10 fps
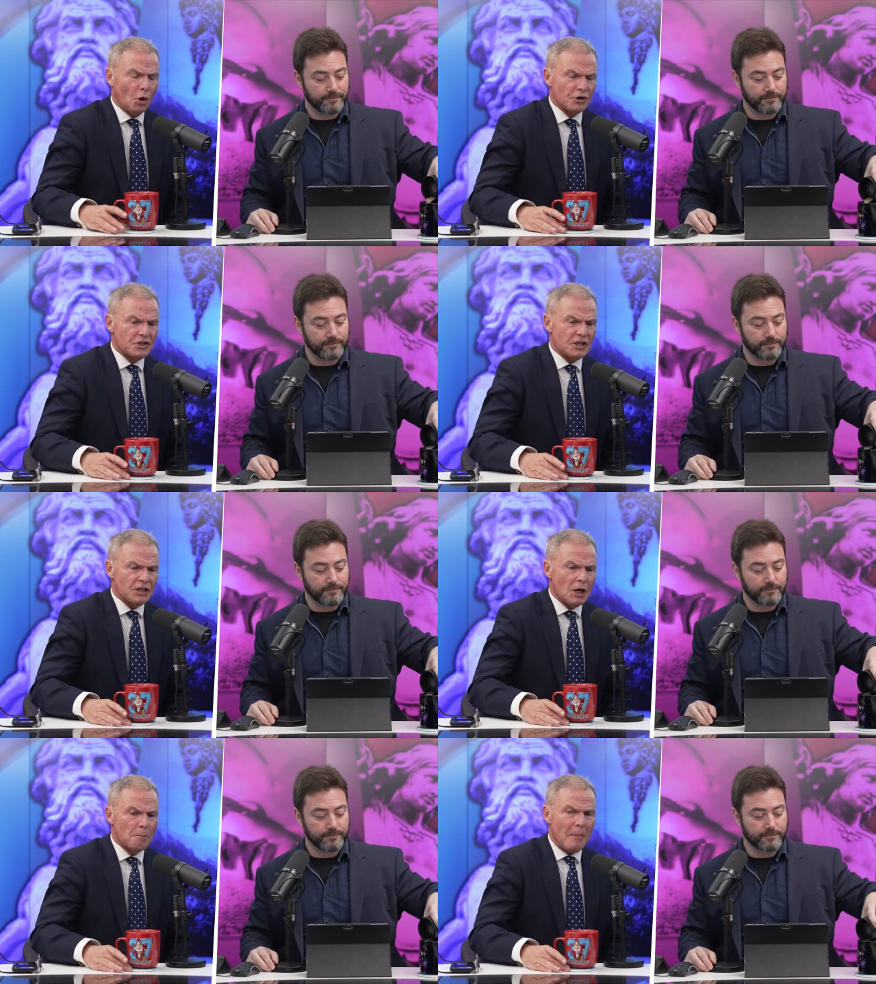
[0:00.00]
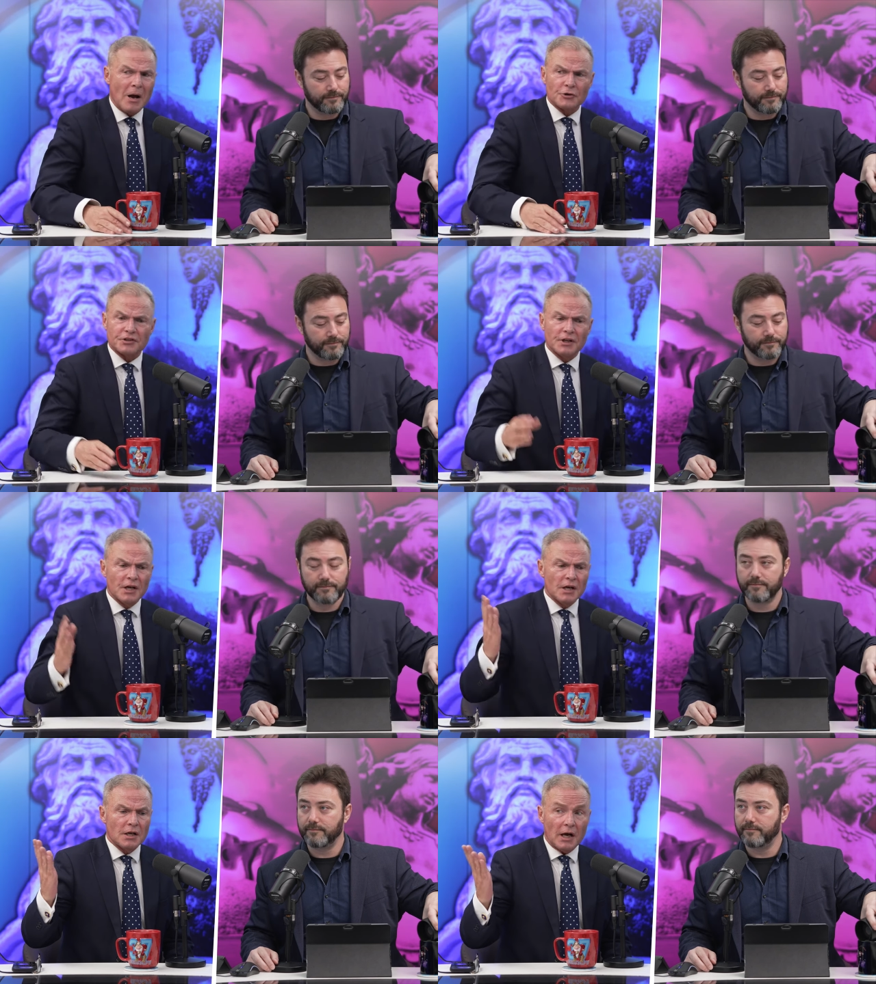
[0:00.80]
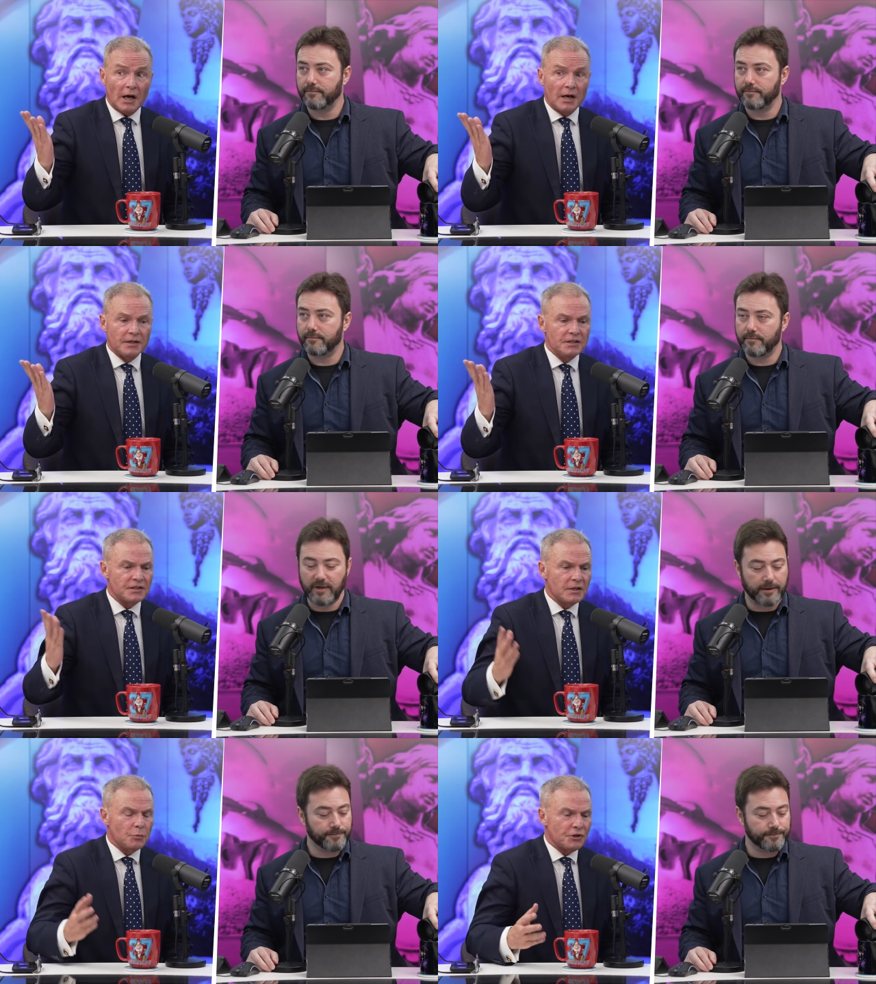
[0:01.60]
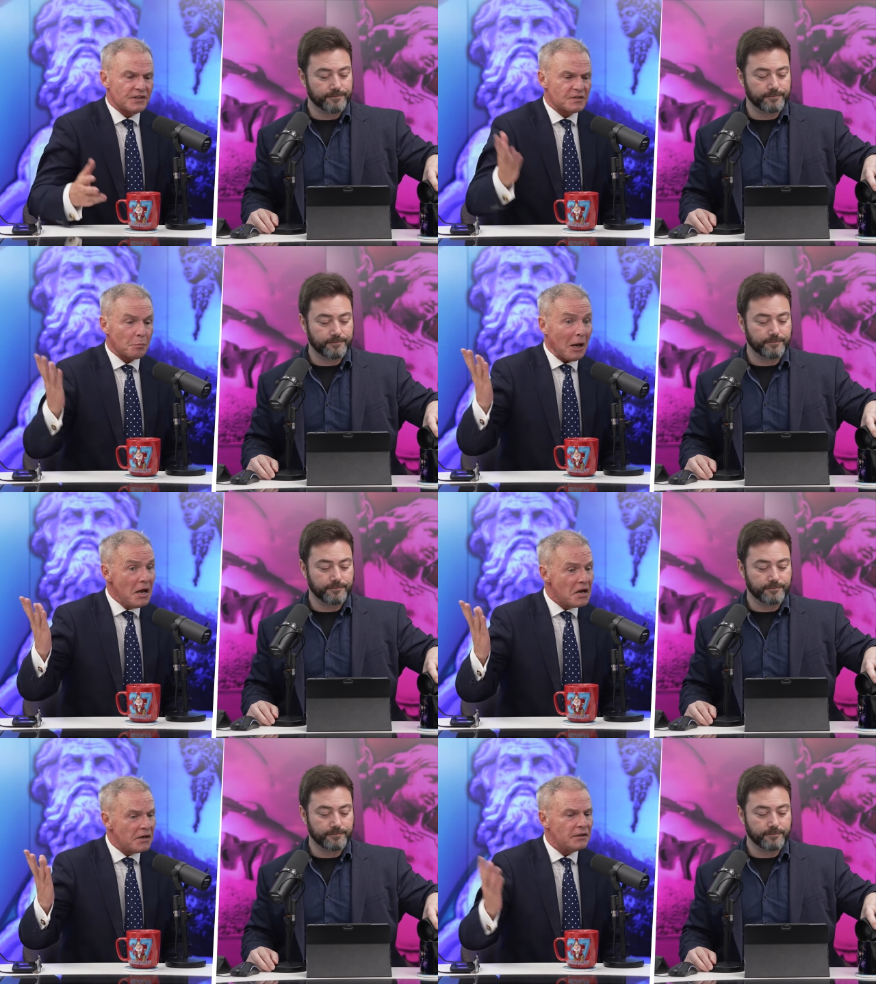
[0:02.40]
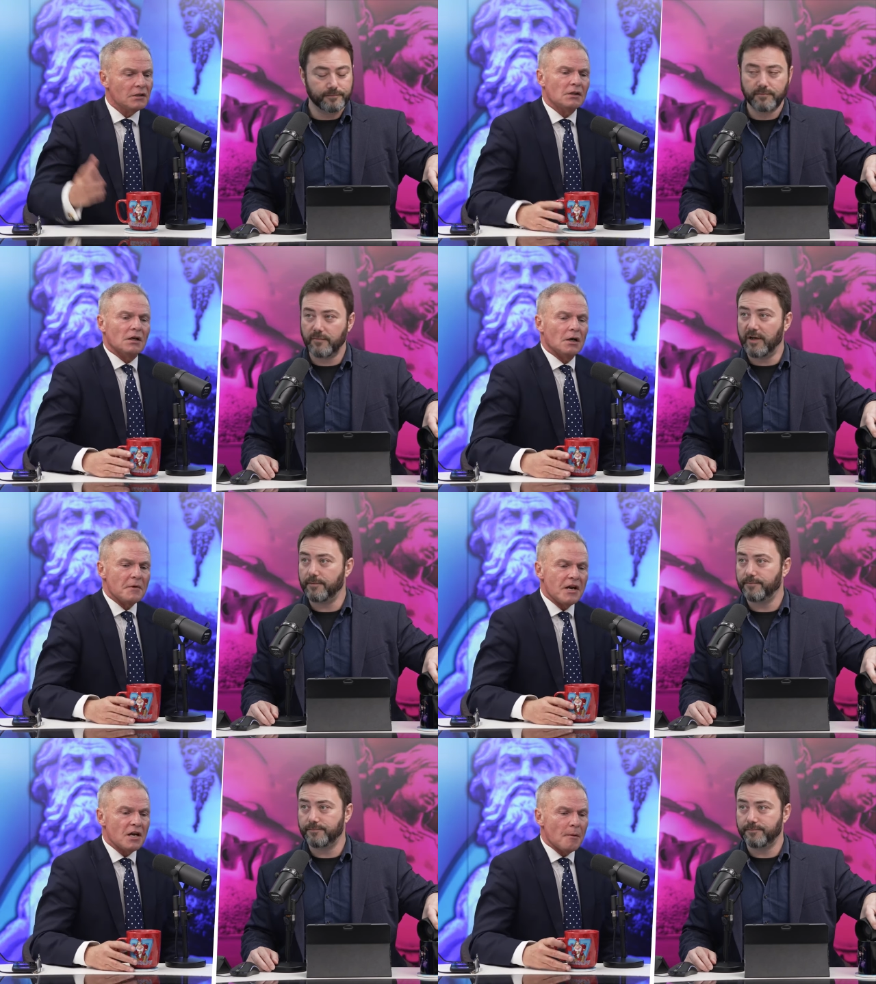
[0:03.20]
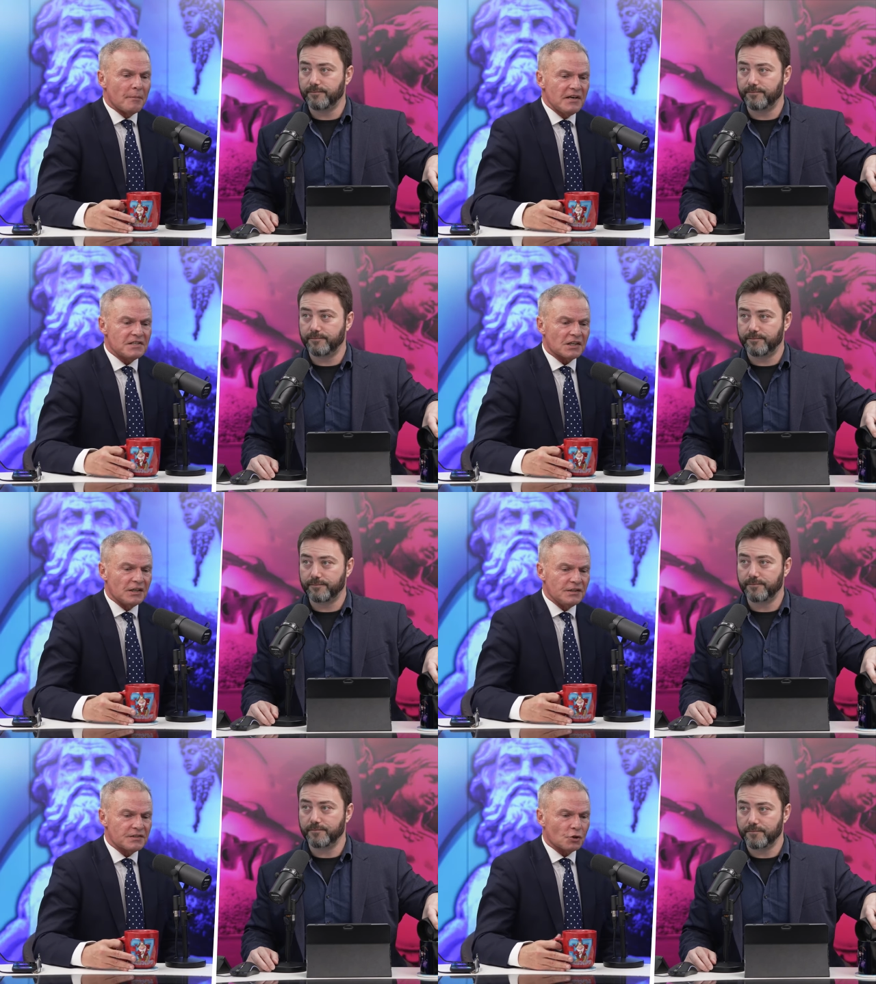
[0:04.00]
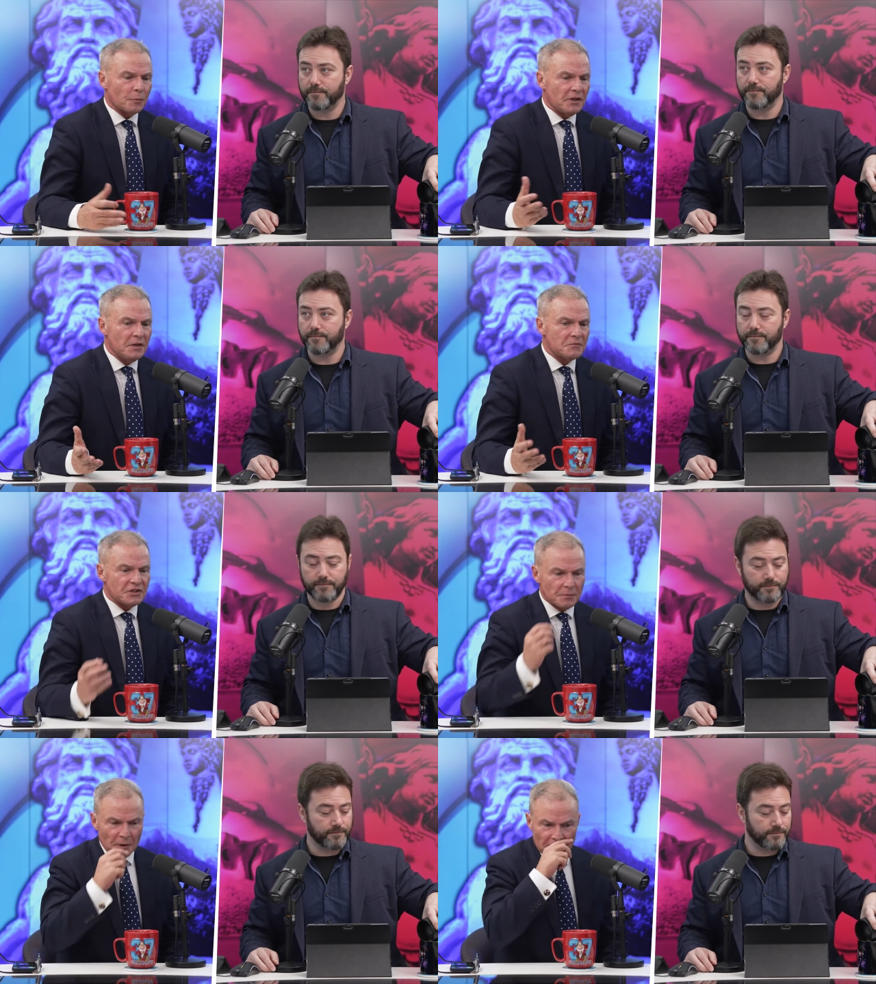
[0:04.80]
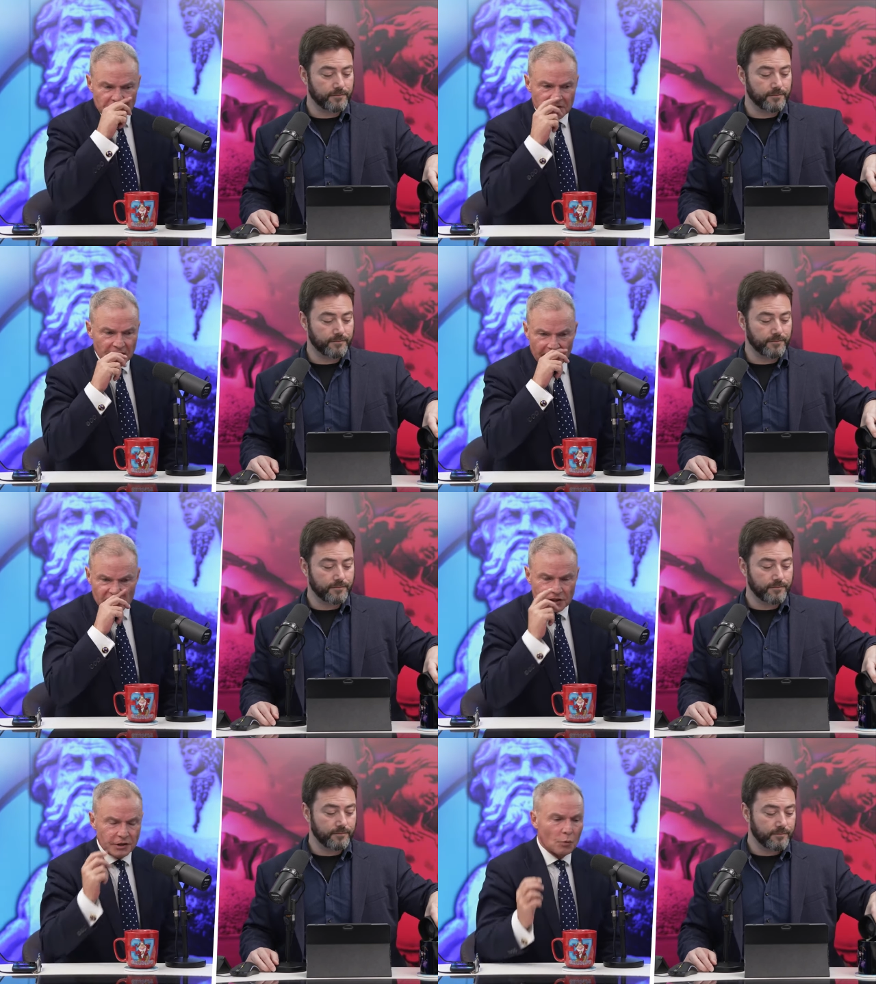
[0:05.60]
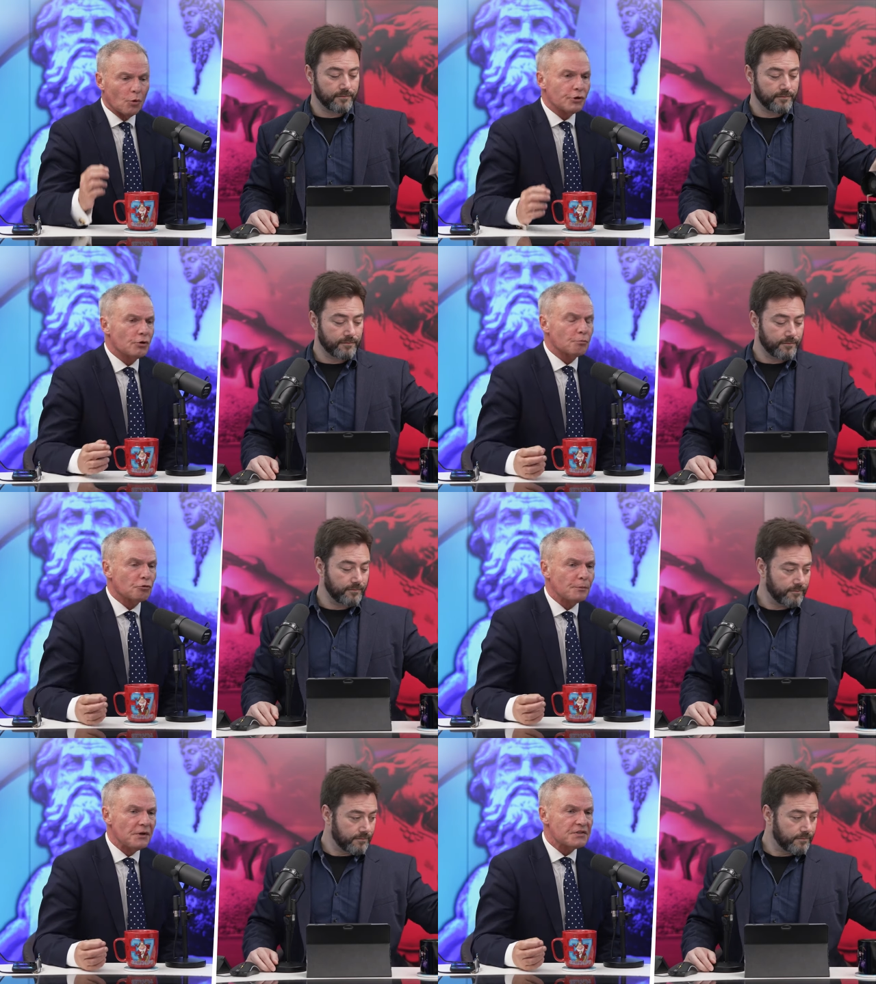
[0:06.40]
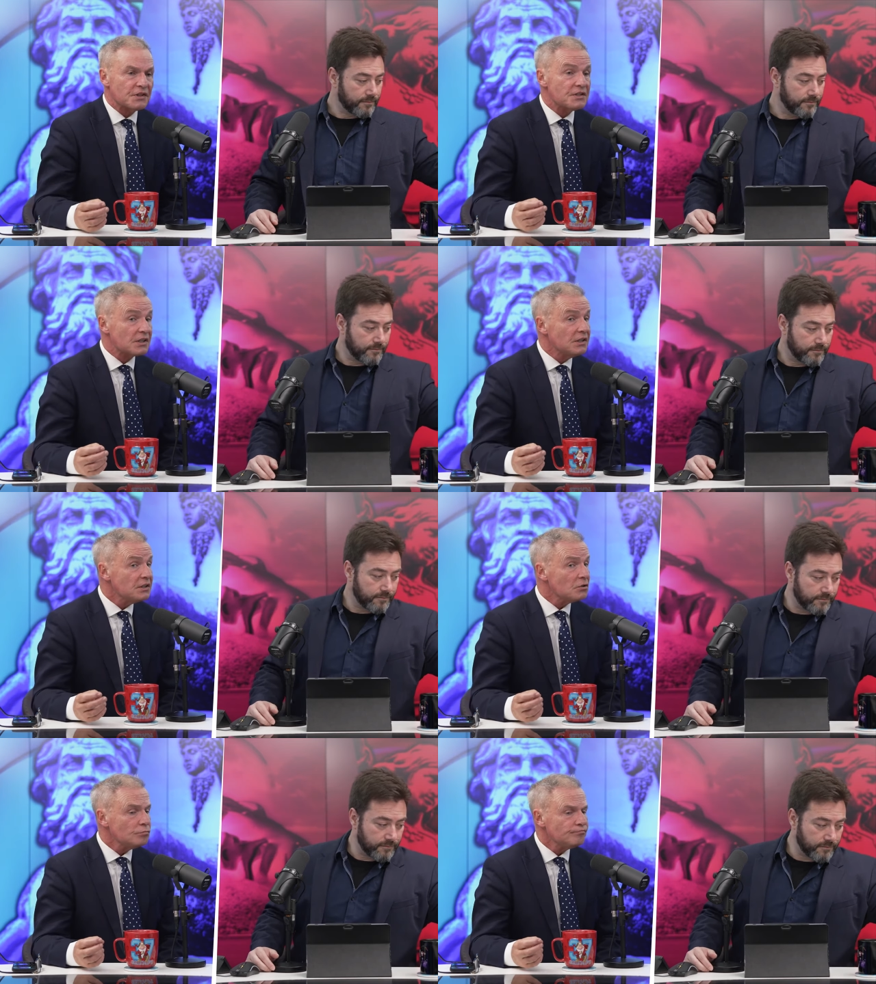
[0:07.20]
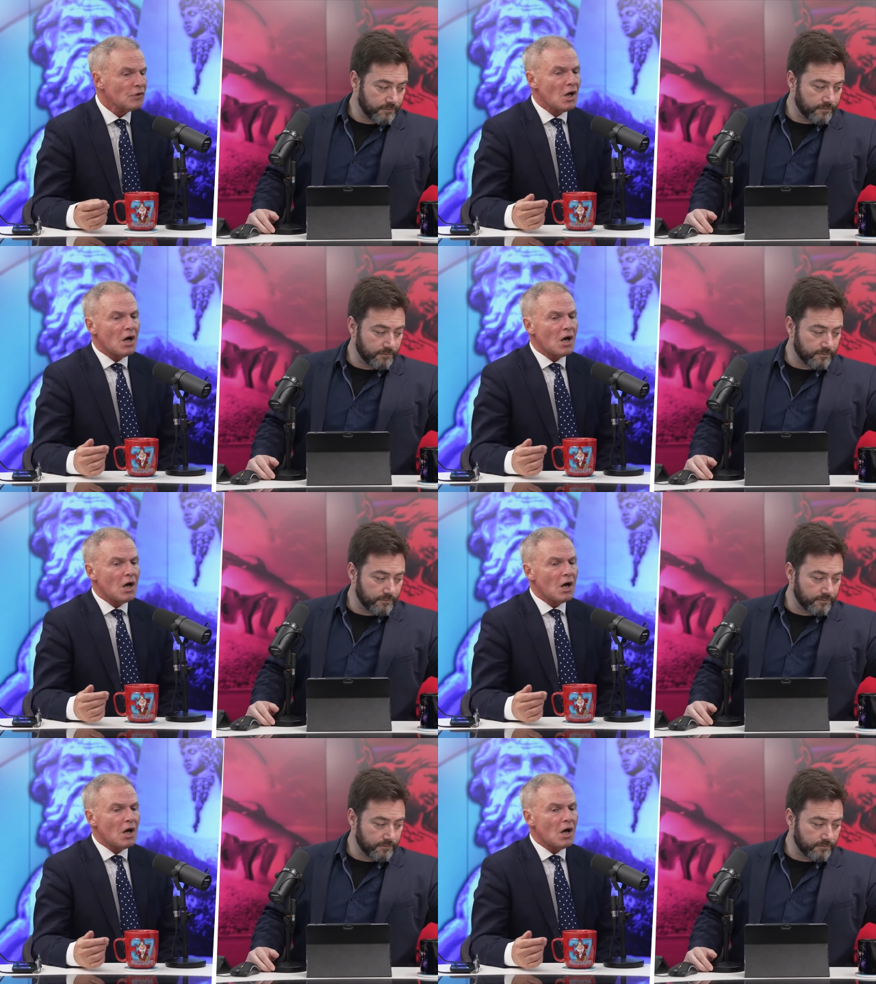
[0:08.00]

Speaker 1: quality about it, and indeed with this play. Yeah. I mean, basically, it's got to be nipped in the bud. You can say, actually, no, what you're proposing is illegal.